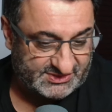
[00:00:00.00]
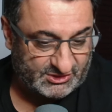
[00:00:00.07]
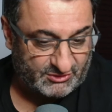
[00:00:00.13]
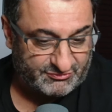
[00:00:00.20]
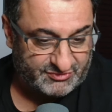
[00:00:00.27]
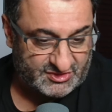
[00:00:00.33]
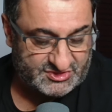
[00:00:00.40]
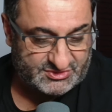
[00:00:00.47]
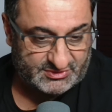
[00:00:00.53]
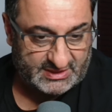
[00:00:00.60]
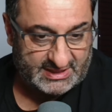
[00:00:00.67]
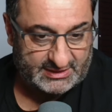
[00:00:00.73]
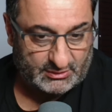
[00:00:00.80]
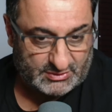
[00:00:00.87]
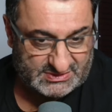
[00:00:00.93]
got
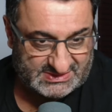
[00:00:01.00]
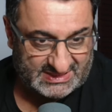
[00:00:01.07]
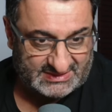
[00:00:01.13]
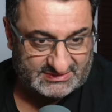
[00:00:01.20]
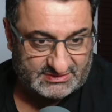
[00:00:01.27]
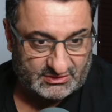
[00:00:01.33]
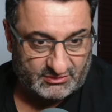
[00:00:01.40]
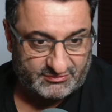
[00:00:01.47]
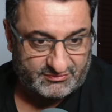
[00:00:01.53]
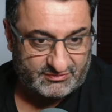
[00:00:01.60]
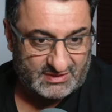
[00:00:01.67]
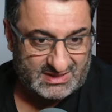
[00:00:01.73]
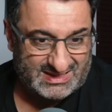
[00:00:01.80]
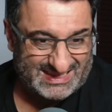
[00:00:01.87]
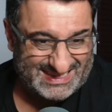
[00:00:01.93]
frustrated, got sent off.
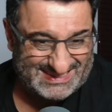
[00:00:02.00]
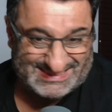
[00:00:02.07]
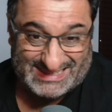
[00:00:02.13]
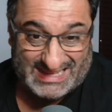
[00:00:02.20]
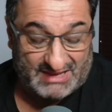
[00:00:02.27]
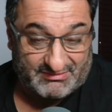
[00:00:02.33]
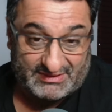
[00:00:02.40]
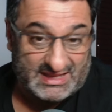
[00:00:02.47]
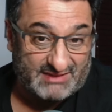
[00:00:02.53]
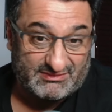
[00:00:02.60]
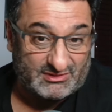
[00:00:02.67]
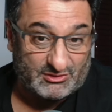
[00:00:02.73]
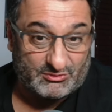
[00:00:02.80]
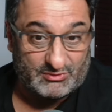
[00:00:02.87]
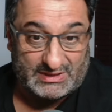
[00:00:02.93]
He's never
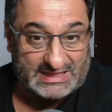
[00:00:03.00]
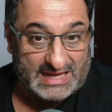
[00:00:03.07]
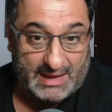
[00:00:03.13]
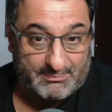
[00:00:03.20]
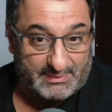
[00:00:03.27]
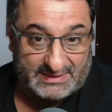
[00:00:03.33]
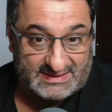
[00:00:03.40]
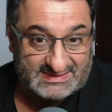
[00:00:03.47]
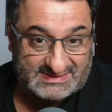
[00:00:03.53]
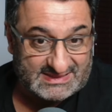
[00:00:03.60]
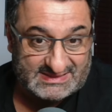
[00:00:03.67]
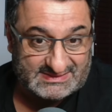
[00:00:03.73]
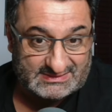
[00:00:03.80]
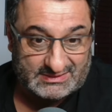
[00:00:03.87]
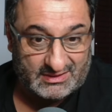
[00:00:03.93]
looked really happy this
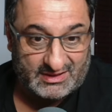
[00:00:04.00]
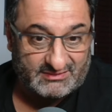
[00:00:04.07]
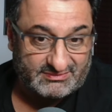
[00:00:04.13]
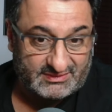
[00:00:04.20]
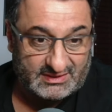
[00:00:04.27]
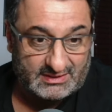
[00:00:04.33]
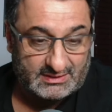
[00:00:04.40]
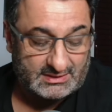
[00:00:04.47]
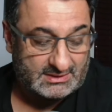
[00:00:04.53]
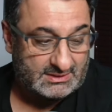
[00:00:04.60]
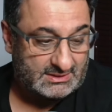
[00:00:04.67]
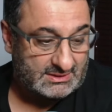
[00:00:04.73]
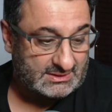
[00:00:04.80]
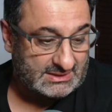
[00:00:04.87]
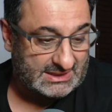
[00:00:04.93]
season either.
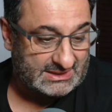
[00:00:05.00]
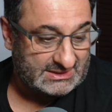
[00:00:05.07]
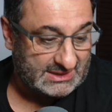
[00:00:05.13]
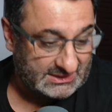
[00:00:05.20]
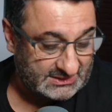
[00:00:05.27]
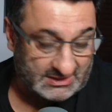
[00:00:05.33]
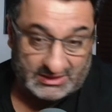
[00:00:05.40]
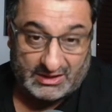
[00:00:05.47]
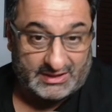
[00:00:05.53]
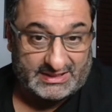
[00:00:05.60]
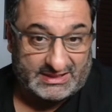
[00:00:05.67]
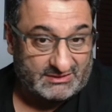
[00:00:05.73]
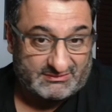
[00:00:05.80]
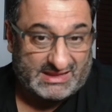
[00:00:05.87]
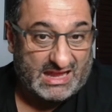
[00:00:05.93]
And
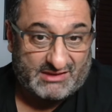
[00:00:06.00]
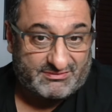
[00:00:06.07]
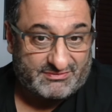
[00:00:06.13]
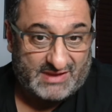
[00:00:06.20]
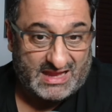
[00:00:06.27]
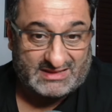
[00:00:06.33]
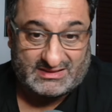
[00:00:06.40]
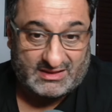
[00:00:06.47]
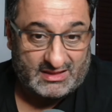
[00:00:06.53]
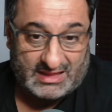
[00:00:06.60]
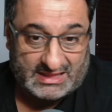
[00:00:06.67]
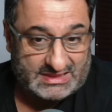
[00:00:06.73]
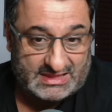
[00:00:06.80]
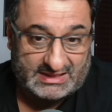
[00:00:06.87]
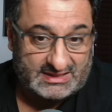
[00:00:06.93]
underlining of that fact,
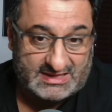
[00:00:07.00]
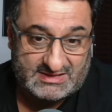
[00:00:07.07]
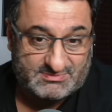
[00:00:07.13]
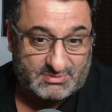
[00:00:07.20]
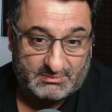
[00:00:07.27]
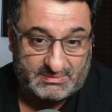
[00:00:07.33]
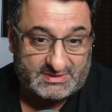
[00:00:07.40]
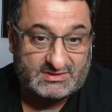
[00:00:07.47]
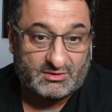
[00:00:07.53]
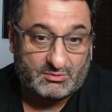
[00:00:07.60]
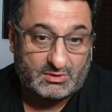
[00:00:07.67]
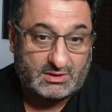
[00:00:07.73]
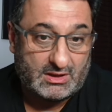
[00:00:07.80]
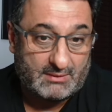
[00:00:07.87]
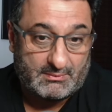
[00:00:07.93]
I think he's probably told
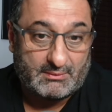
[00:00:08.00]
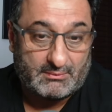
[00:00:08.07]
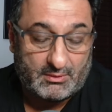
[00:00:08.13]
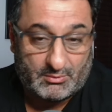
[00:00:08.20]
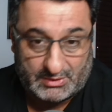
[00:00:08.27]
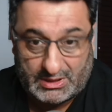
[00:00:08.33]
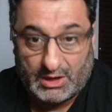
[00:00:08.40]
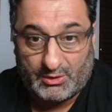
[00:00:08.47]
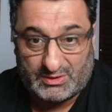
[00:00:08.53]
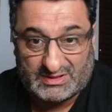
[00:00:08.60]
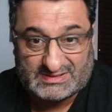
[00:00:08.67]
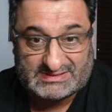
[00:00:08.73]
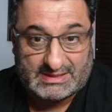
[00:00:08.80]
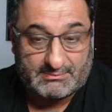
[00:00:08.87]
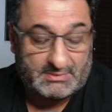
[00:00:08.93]
the club, I'm going to go in the
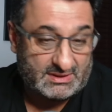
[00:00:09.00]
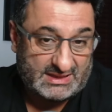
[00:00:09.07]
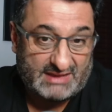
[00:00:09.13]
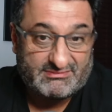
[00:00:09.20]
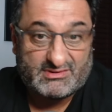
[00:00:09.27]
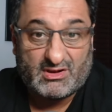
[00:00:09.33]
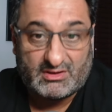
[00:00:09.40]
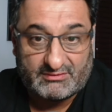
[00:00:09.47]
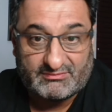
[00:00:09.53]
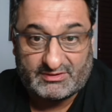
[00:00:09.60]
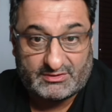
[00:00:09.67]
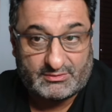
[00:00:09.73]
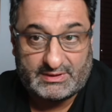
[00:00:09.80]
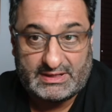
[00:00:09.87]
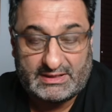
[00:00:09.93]
summer, and they've kind of
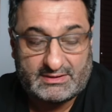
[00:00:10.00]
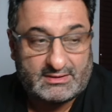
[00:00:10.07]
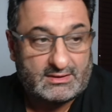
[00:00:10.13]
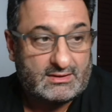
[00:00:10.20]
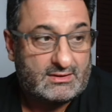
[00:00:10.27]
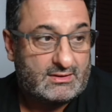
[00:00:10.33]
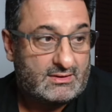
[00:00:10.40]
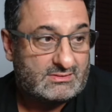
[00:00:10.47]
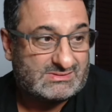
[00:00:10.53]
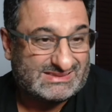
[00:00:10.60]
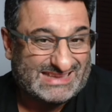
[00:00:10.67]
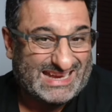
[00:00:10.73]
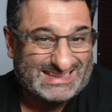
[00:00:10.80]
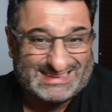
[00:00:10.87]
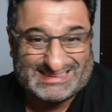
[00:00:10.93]
agreed. So
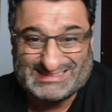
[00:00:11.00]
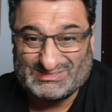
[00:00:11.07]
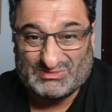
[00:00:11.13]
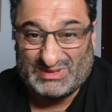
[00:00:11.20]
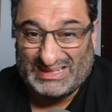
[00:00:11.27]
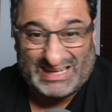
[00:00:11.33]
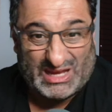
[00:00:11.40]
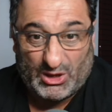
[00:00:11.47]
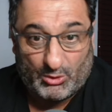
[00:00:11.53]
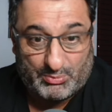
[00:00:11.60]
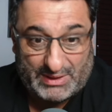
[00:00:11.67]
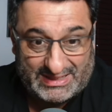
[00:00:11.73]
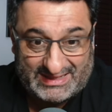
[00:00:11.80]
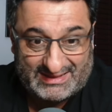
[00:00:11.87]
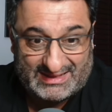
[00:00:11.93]
that doesn't really help
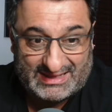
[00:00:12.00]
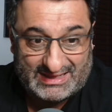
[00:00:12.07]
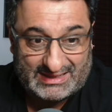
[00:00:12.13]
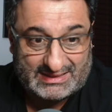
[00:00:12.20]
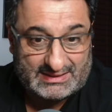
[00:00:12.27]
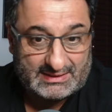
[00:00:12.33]
anything.